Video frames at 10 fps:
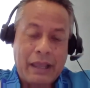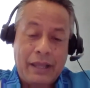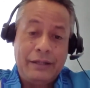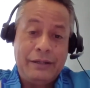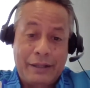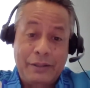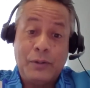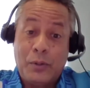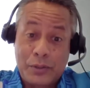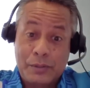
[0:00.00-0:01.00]
and and the
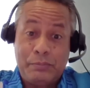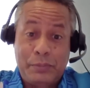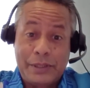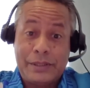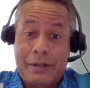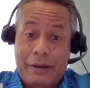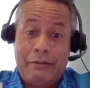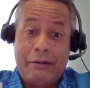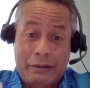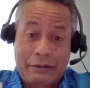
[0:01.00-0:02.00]
kochop is a
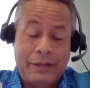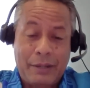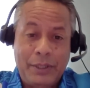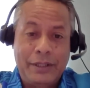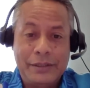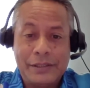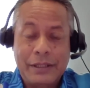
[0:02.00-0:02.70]
lot. I mean, there's